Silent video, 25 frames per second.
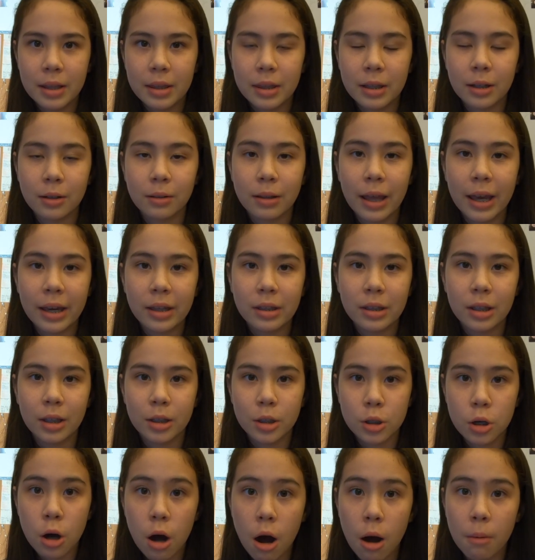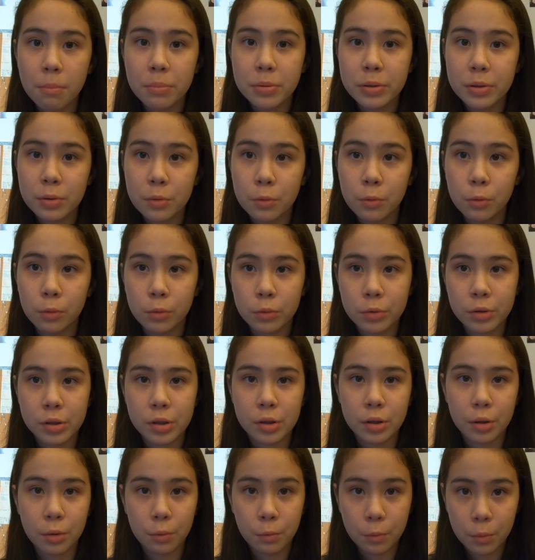They're the top schools
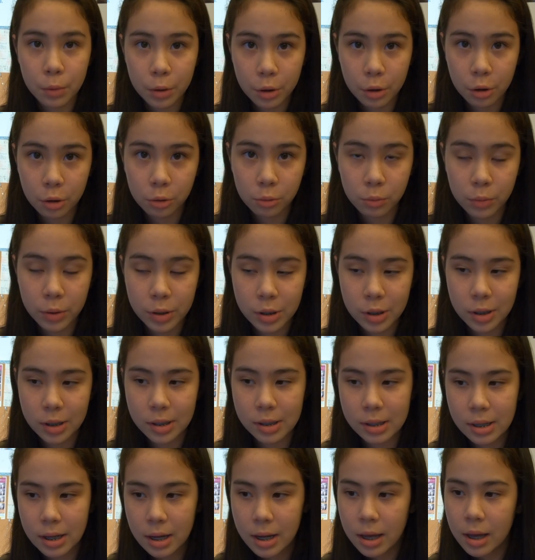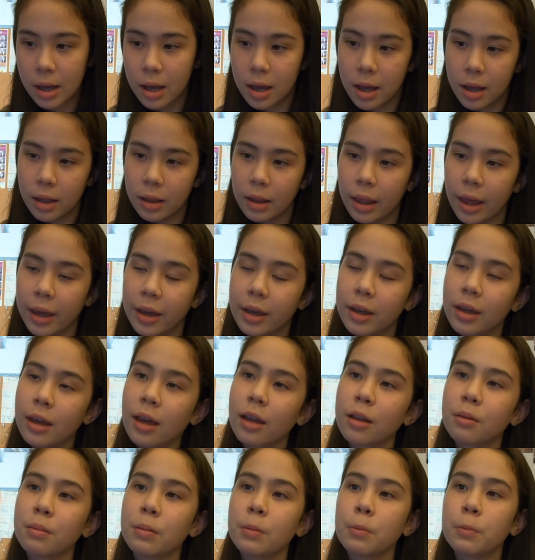in the world, which is
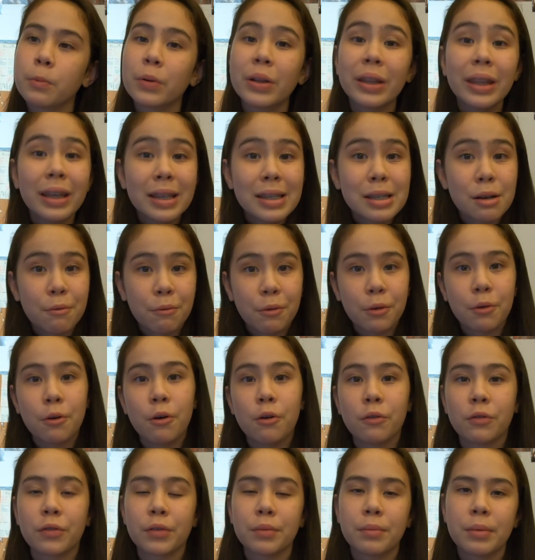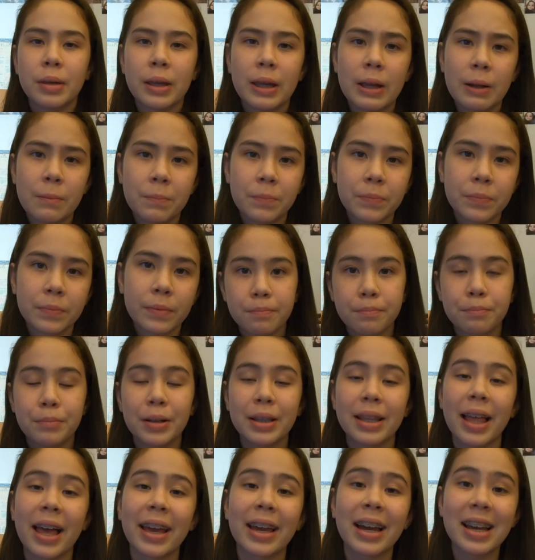gonna be really difficult for me.
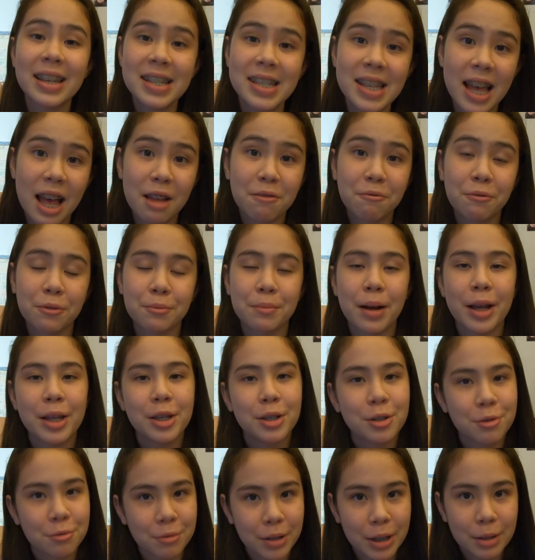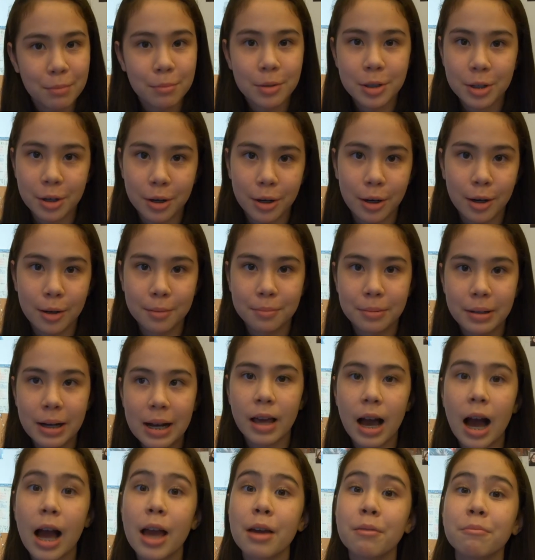But like I said, for my dream job,
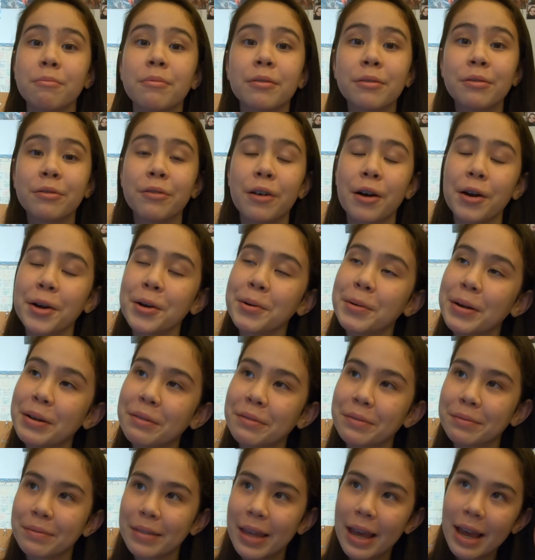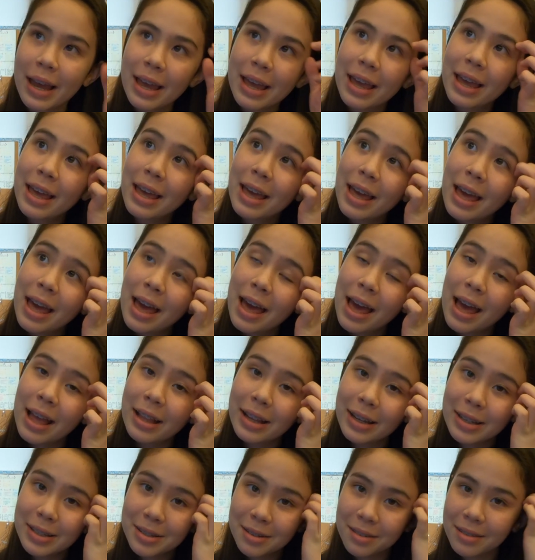I am far away from that, and
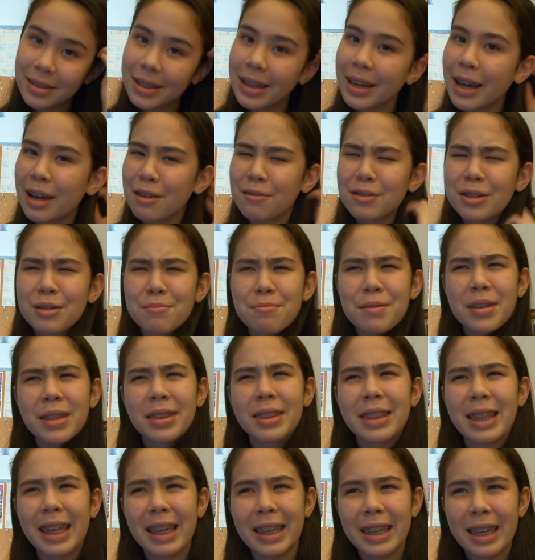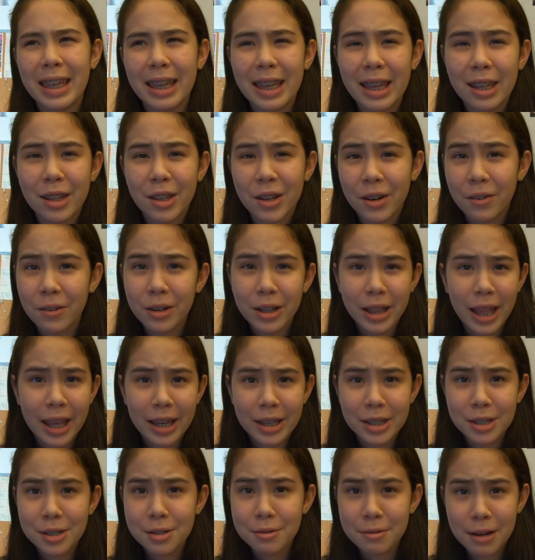I don't think I should be thinking
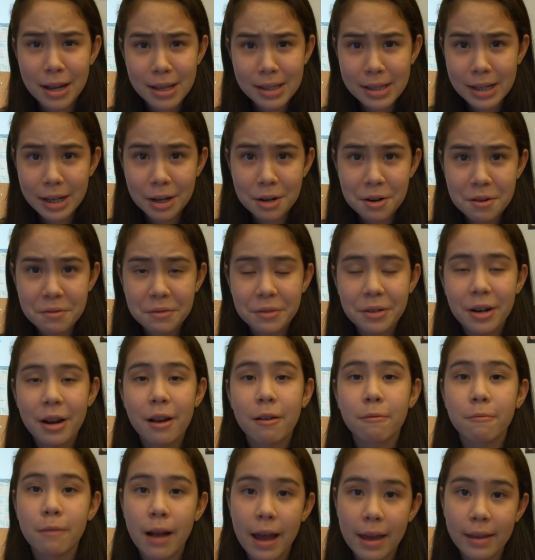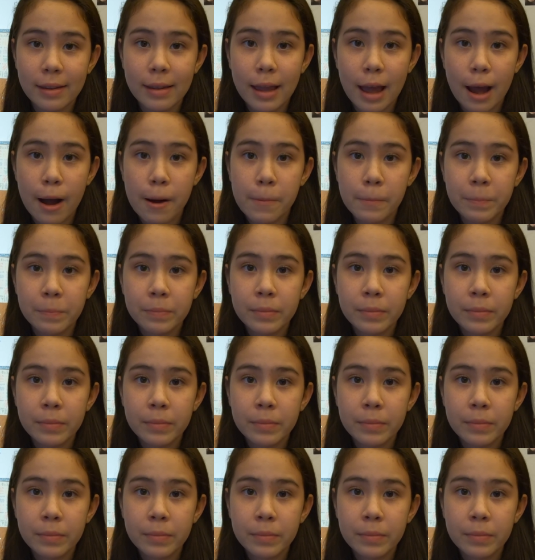or stressing over it right now.